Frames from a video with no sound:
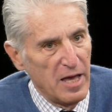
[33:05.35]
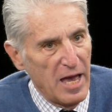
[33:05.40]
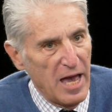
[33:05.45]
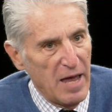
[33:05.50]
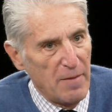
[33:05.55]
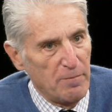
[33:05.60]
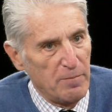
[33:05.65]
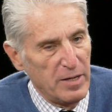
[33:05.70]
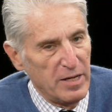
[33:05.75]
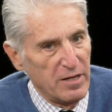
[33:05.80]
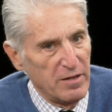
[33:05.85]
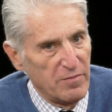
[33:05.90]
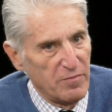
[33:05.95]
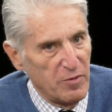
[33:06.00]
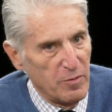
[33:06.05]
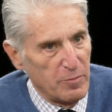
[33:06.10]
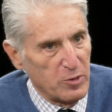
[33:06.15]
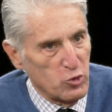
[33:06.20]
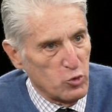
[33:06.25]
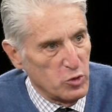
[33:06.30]
And being
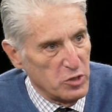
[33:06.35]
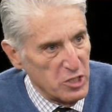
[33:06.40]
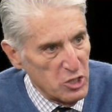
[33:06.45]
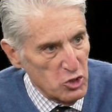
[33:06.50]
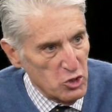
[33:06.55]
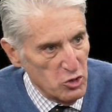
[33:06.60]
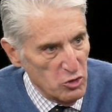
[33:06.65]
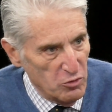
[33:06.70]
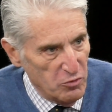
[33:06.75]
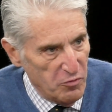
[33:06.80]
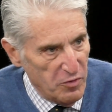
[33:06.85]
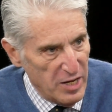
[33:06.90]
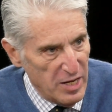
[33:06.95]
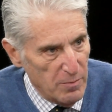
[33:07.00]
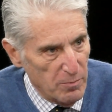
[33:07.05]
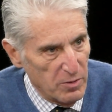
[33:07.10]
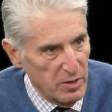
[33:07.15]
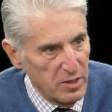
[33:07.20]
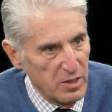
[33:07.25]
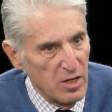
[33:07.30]
from a traditional
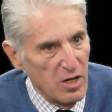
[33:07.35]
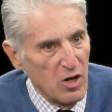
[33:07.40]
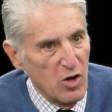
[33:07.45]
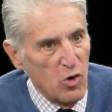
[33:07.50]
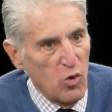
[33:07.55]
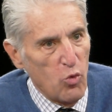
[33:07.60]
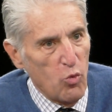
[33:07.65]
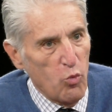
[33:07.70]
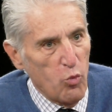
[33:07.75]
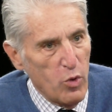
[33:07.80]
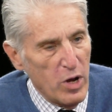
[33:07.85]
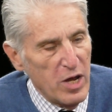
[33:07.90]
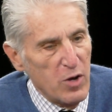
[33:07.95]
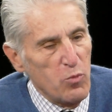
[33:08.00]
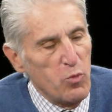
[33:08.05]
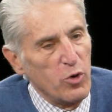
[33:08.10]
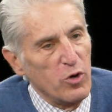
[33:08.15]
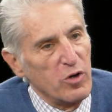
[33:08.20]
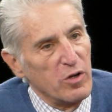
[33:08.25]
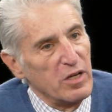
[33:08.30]
family, we
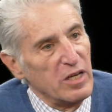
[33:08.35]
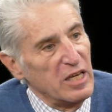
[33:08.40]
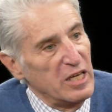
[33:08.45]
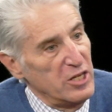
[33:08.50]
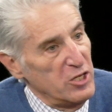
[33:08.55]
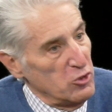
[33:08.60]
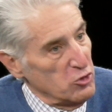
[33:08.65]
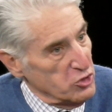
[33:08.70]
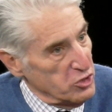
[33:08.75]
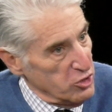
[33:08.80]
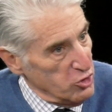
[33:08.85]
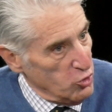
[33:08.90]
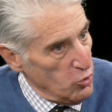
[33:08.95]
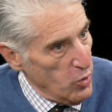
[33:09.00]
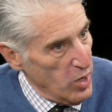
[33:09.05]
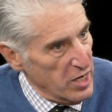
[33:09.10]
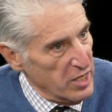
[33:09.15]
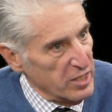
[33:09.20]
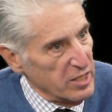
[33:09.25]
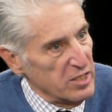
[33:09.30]
were
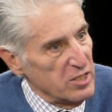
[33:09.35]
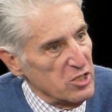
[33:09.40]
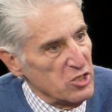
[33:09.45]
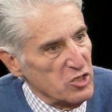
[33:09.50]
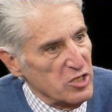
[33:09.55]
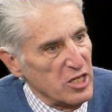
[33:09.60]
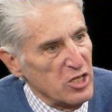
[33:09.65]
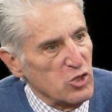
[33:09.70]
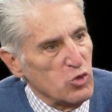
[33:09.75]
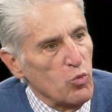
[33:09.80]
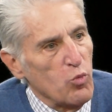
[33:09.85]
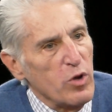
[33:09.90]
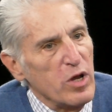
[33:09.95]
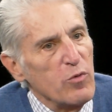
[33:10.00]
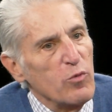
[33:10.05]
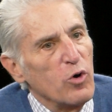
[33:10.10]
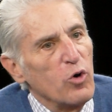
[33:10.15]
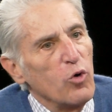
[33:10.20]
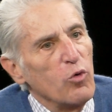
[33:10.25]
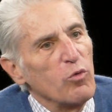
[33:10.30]
idiosyncratic in the sense we
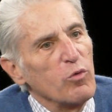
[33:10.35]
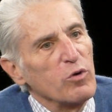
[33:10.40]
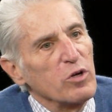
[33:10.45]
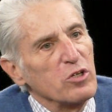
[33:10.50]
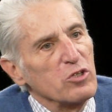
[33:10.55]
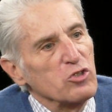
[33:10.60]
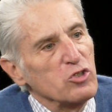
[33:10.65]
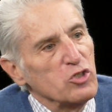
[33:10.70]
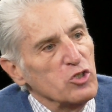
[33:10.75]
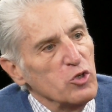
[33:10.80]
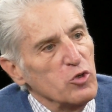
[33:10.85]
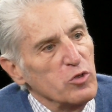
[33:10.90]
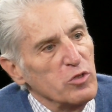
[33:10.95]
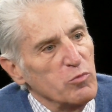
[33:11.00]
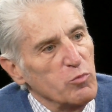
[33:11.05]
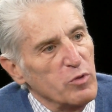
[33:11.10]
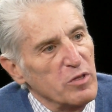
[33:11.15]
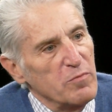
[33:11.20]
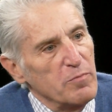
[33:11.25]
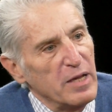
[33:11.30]
were concerned
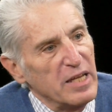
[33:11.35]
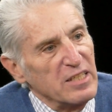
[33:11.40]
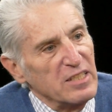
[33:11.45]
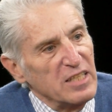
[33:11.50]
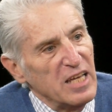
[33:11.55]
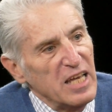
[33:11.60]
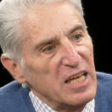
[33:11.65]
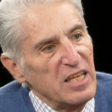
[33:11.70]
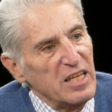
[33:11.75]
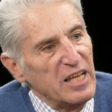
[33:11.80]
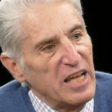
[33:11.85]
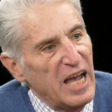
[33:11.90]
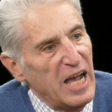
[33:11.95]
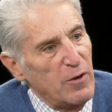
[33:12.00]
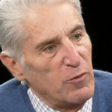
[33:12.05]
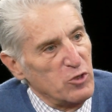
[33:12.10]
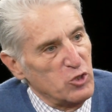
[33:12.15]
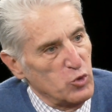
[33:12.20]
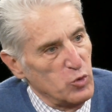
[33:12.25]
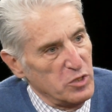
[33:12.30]
with maintaining
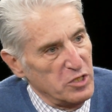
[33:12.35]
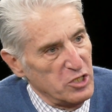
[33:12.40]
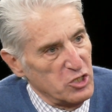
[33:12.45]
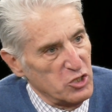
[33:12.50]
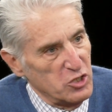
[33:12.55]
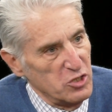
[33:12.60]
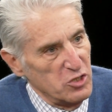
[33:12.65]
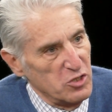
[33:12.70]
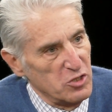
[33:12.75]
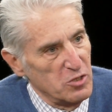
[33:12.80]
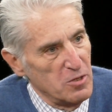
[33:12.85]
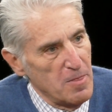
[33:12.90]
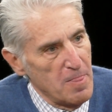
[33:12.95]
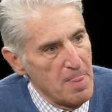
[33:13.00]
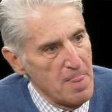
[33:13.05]
our traditions.